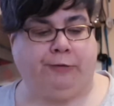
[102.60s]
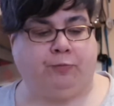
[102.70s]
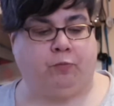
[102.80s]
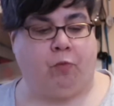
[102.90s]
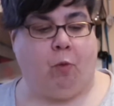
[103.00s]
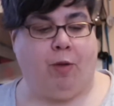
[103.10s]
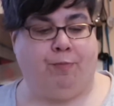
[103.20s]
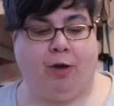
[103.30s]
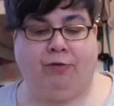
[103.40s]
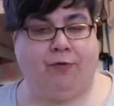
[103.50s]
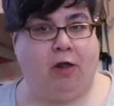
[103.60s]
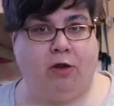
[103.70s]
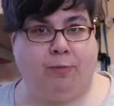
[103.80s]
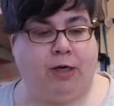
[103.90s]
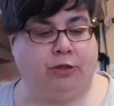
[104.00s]
We both follow him
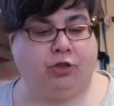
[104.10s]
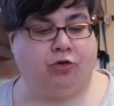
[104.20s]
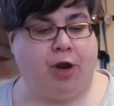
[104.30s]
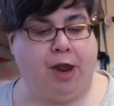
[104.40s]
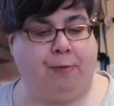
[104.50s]
on Instagram.